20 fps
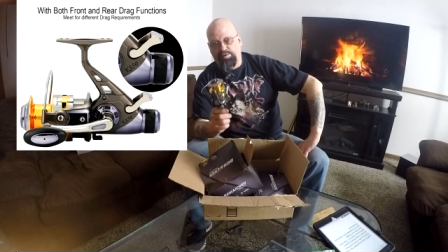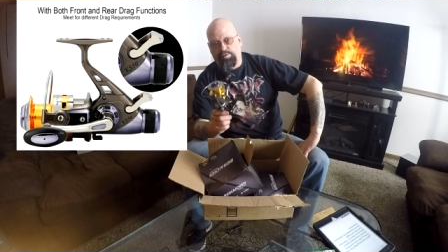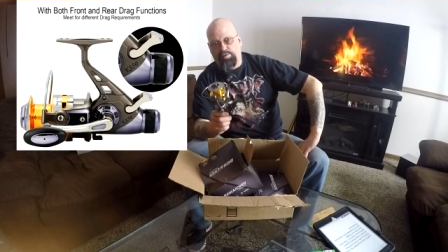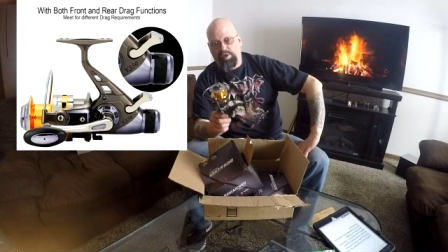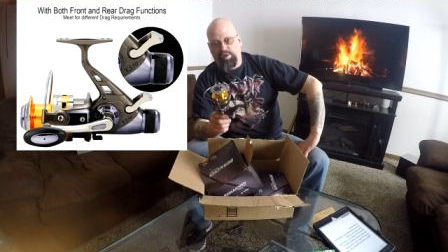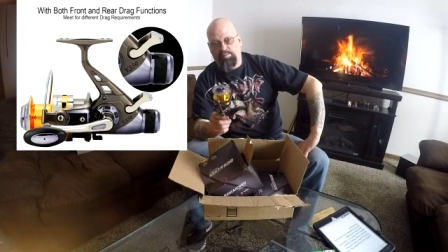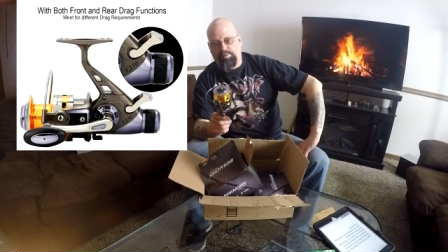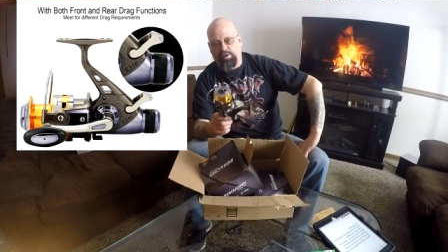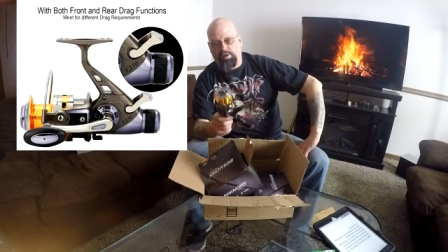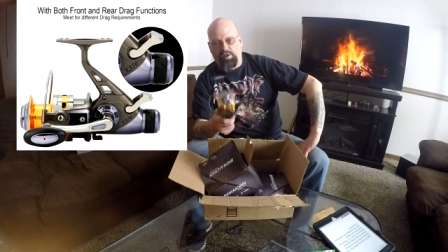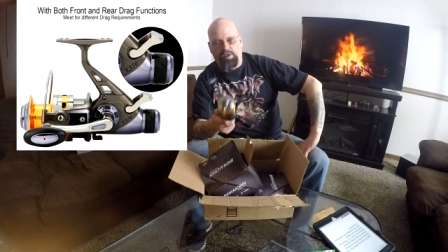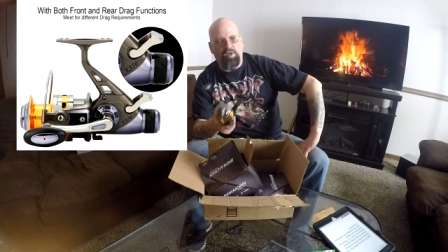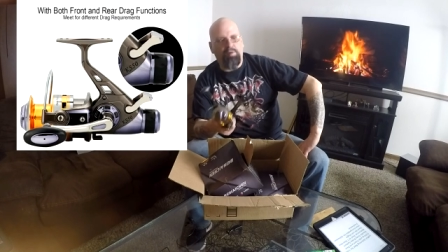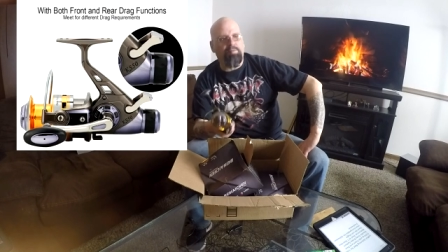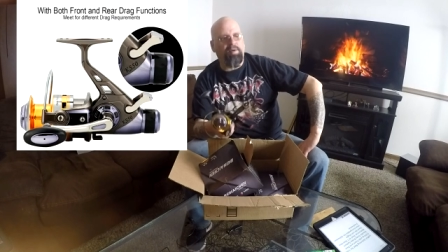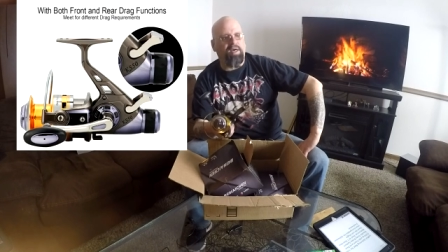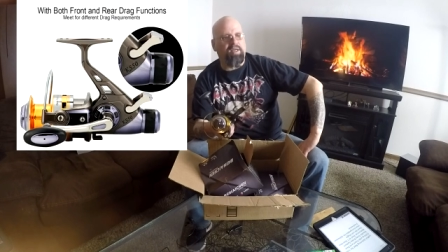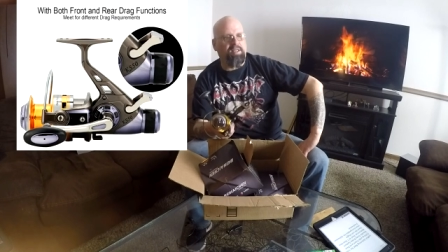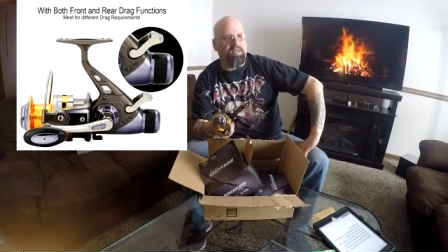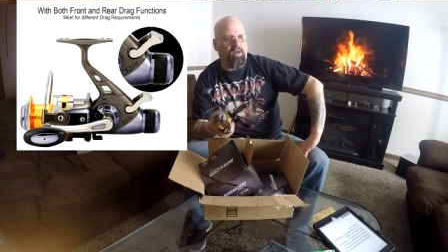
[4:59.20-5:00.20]
worry about looking
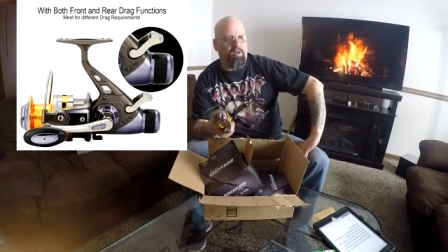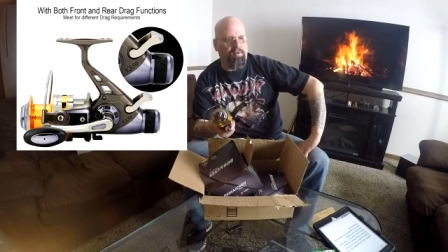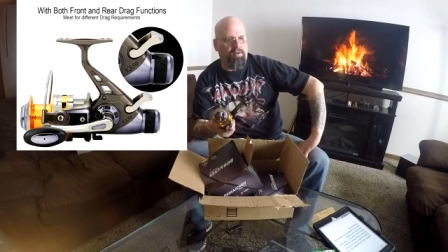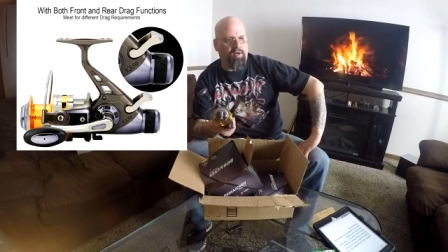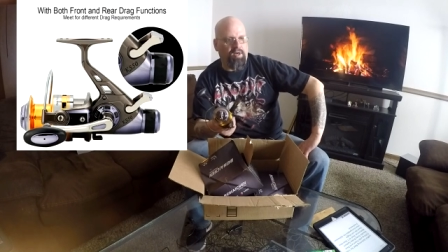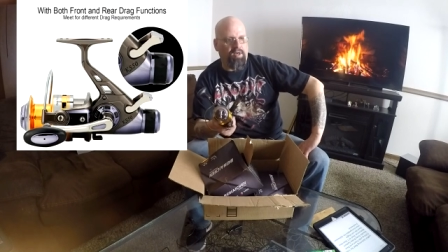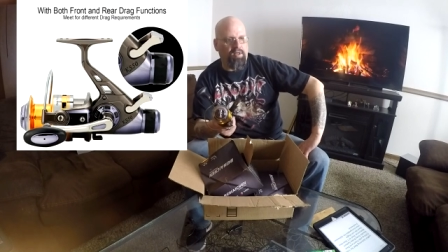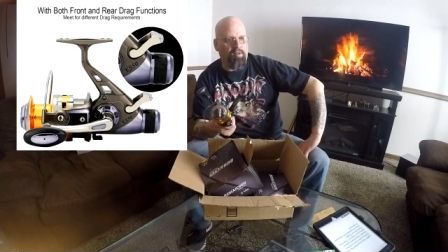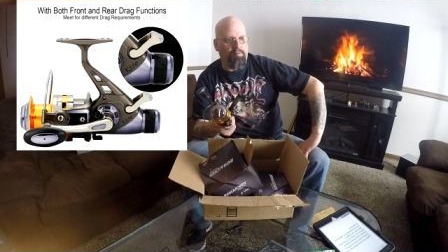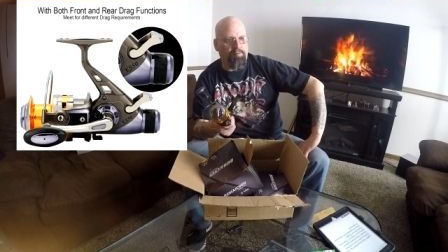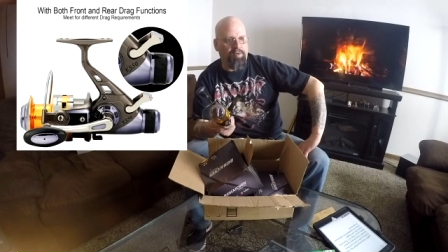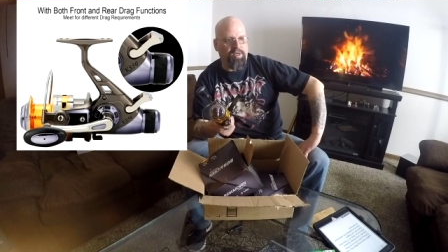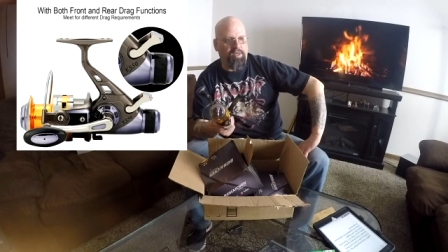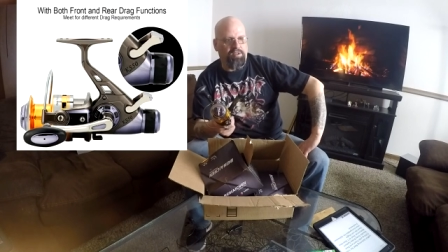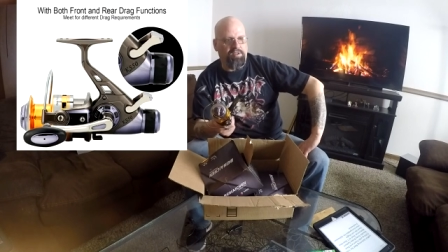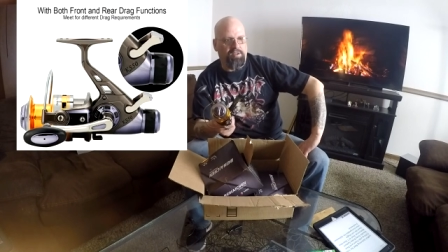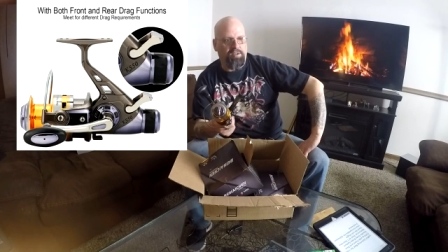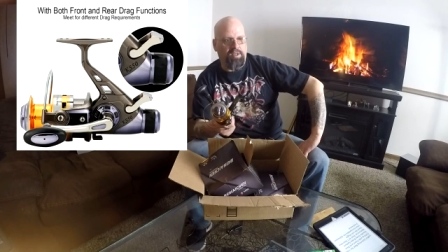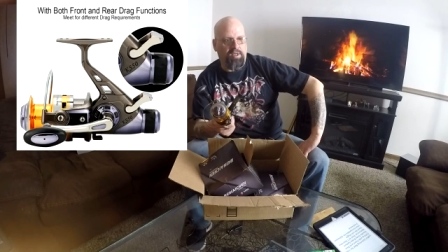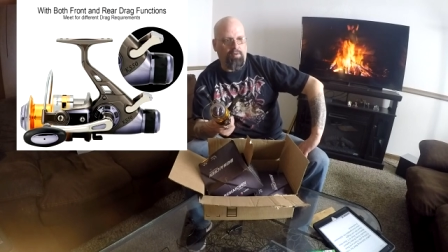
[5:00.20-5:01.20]
back down there on the
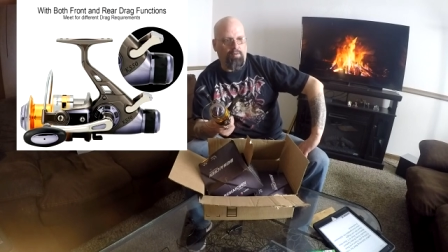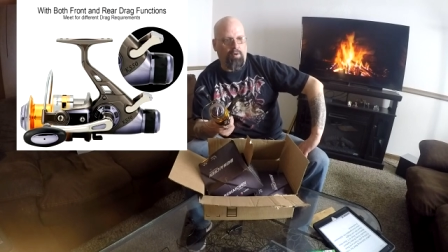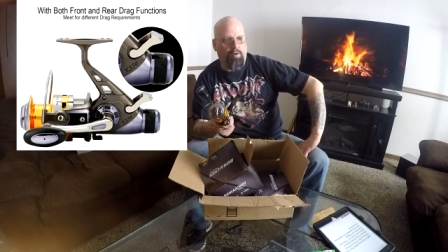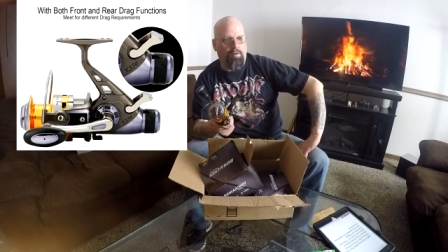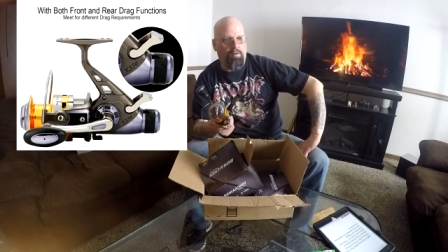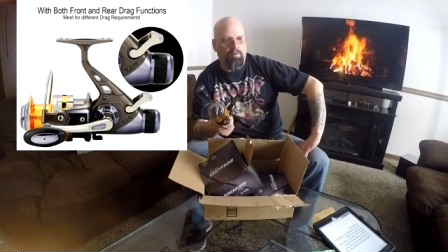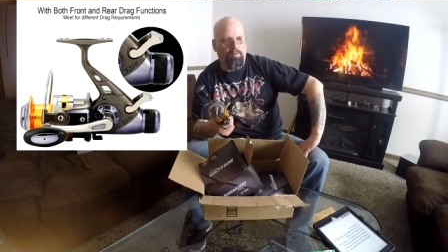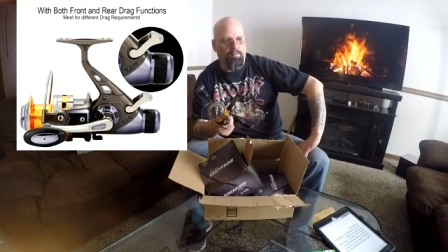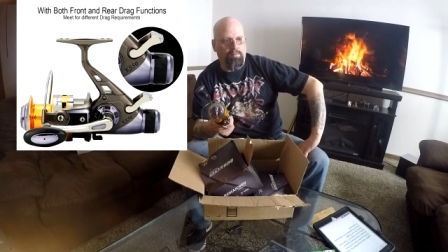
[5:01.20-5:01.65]
beach and saying, oh,